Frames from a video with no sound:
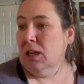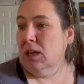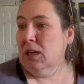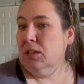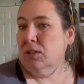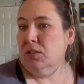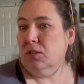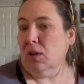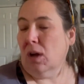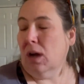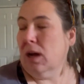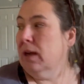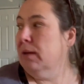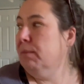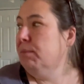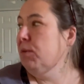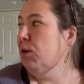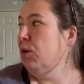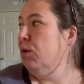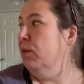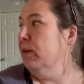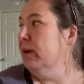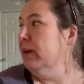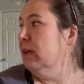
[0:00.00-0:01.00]
So I'm
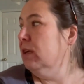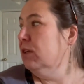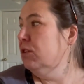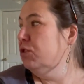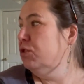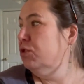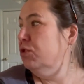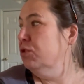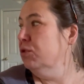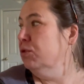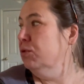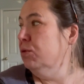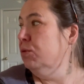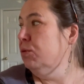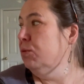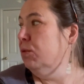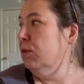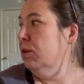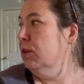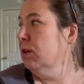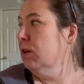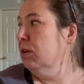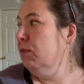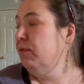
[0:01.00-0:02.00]
going
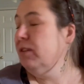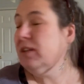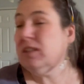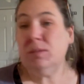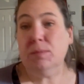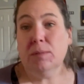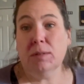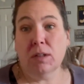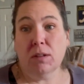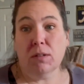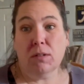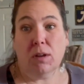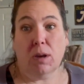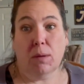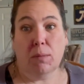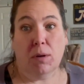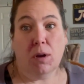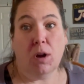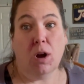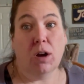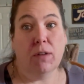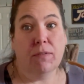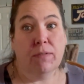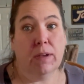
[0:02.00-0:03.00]
to fix me another cup of
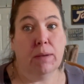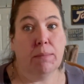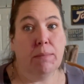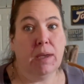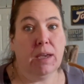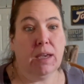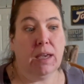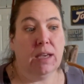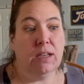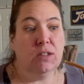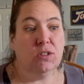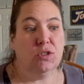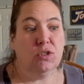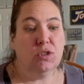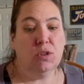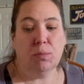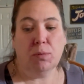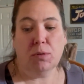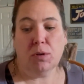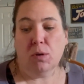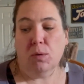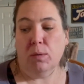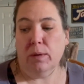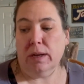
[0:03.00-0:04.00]
coffee, make a
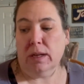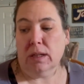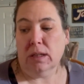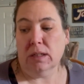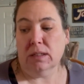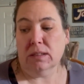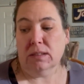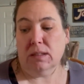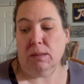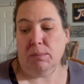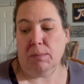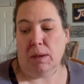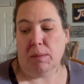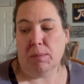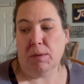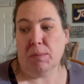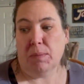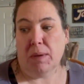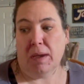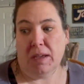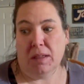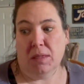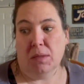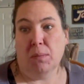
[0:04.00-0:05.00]
super quick list, and maybe
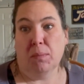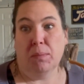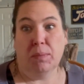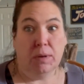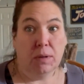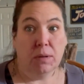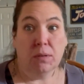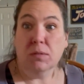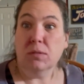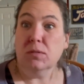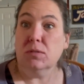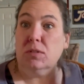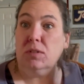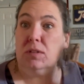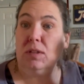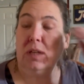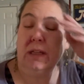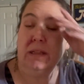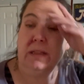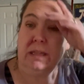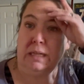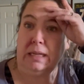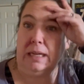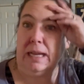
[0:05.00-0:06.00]
pay the bills,
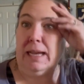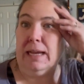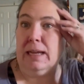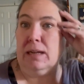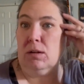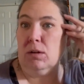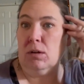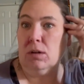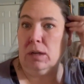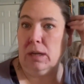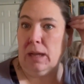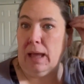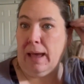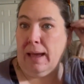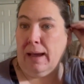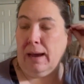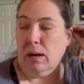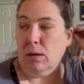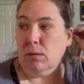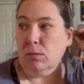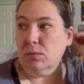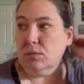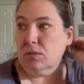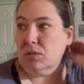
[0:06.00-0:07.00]
and then head on
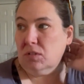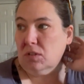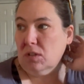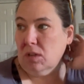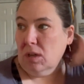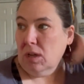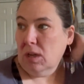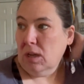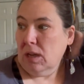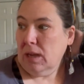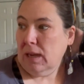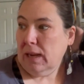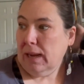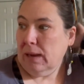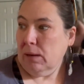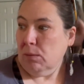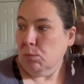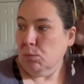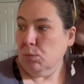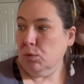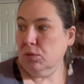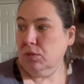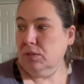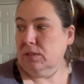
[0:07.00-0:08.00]
out.
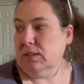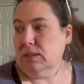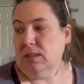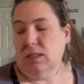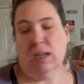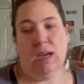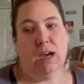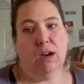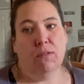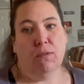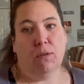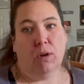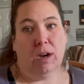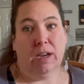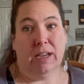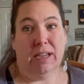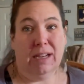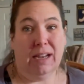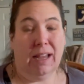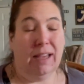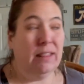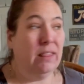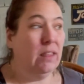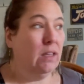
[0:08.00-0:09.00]
And we'll see how far I
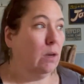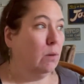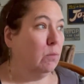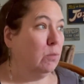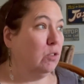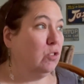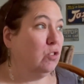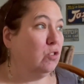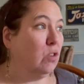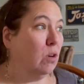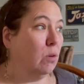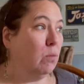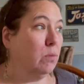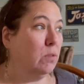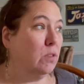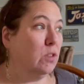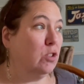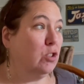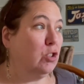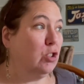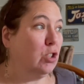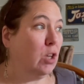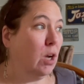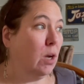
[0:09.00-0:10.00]
get. I think I'm gonna start with
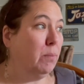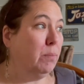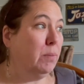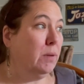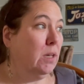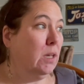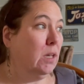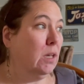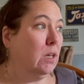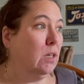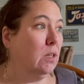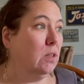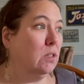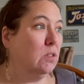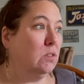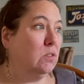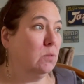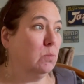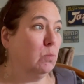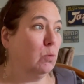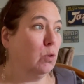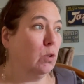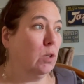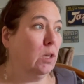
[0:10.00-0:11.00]
the shopping
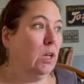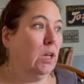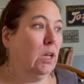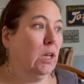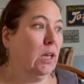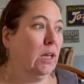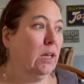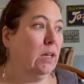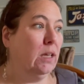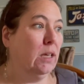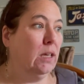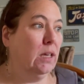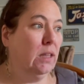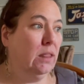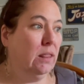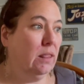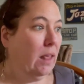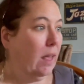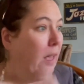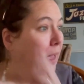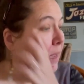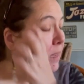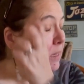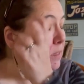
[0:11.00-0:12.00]
this morning and get
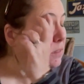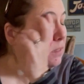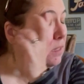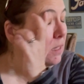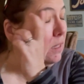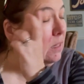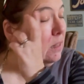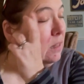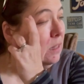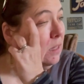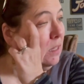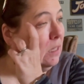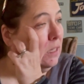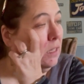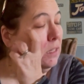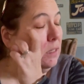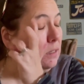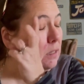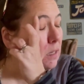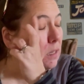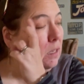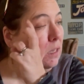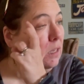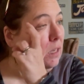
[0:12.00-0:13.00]
that, and
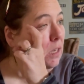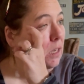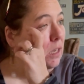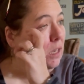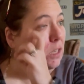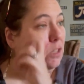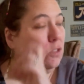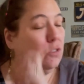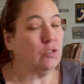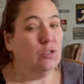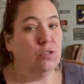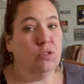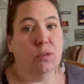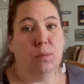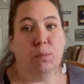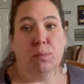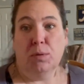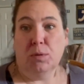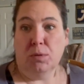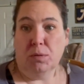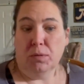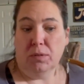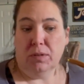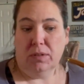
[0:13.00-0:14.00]
then do the
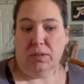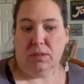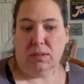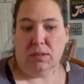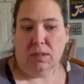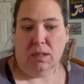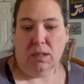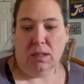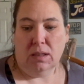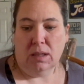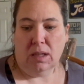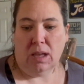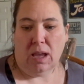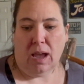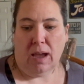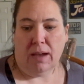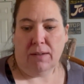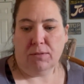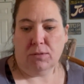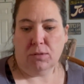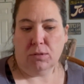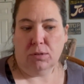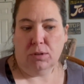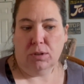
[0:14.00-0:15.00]
booths in the
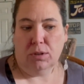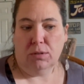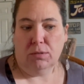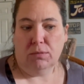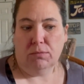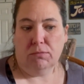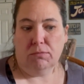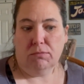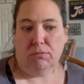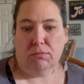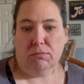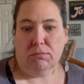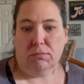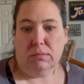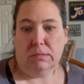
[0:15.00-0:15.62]
afternoon,